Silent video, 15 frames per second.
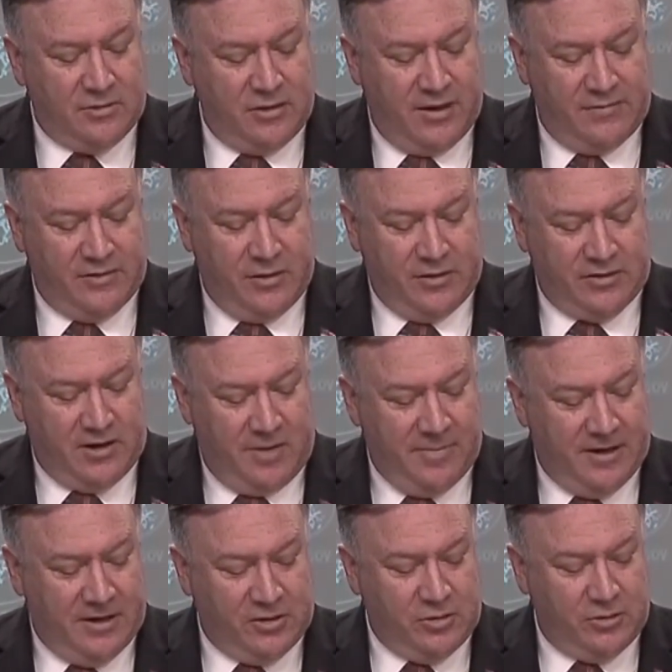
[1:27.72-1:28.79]
It also gives the
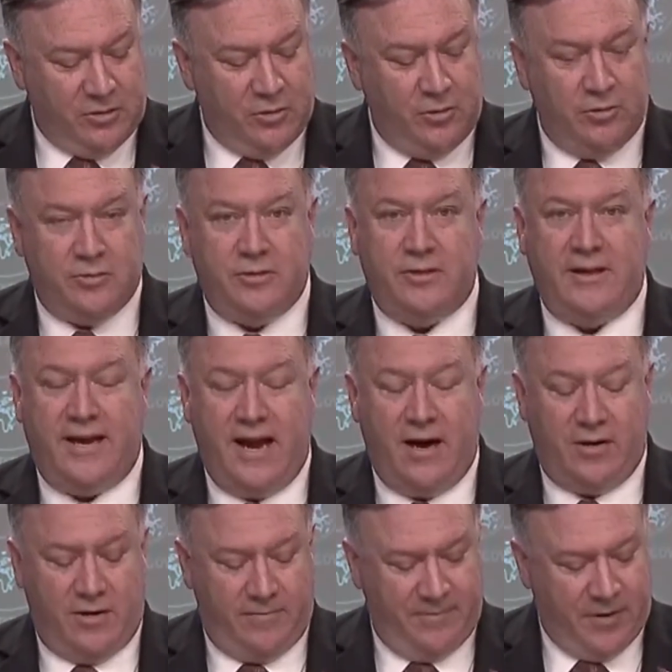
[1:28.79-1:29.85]
U.S. government additional tools
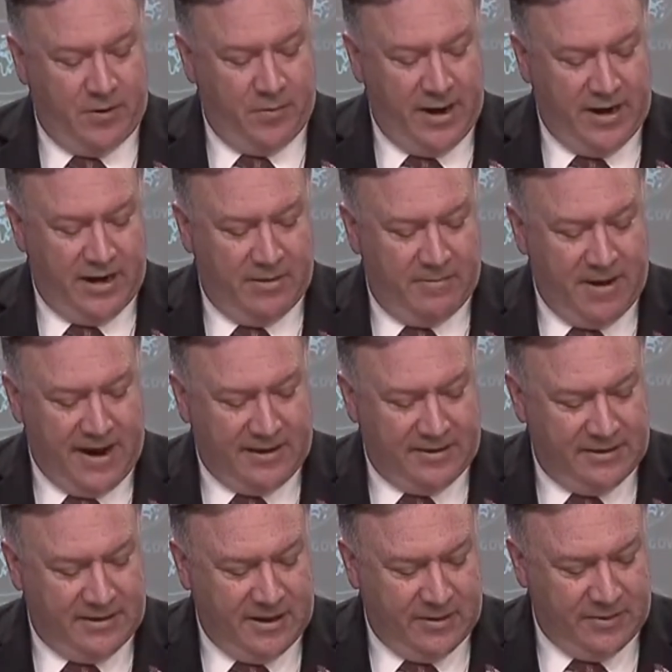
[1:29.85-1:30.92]
to counter
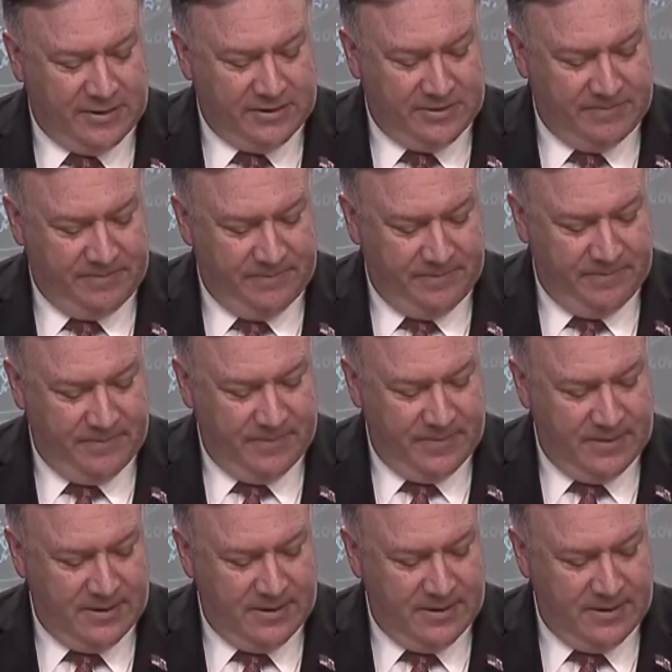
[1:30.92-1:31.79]
Iranian-backed terrorism.